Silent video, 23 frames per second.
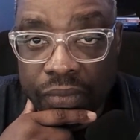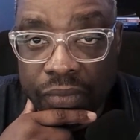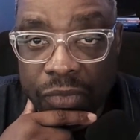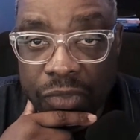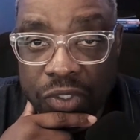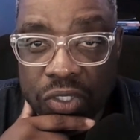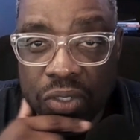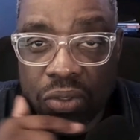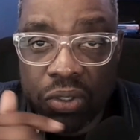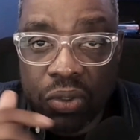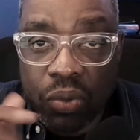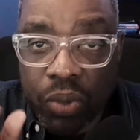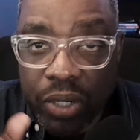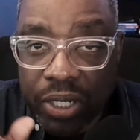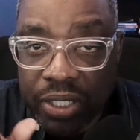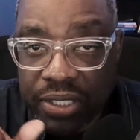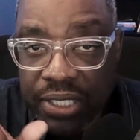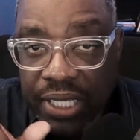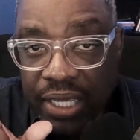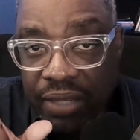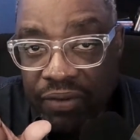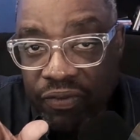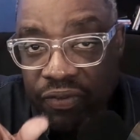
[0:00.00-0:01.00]
So you want to
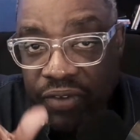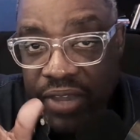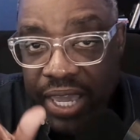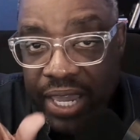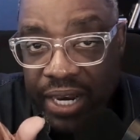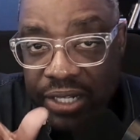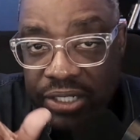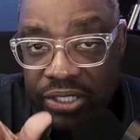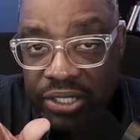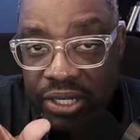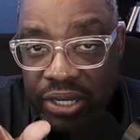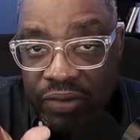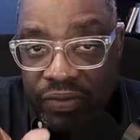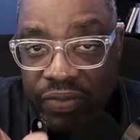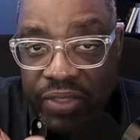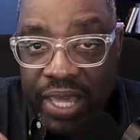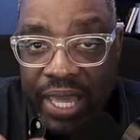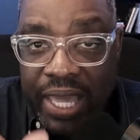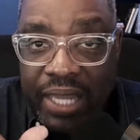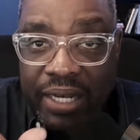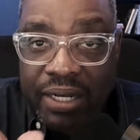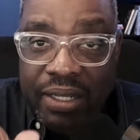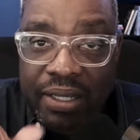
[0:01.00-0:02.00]
take advantage of
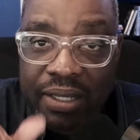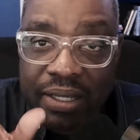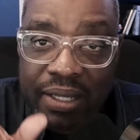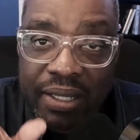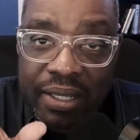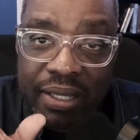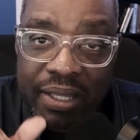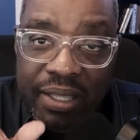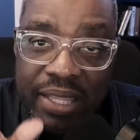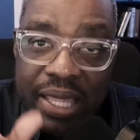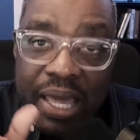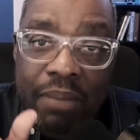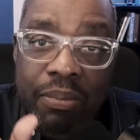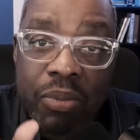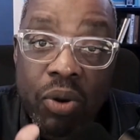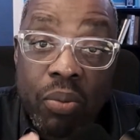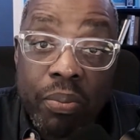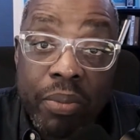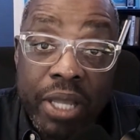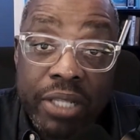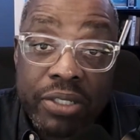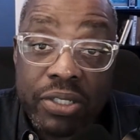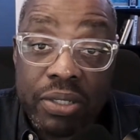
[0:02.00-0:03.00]
that
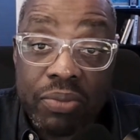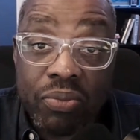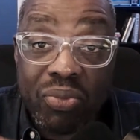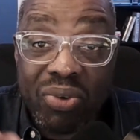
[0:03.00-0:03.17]
momentum.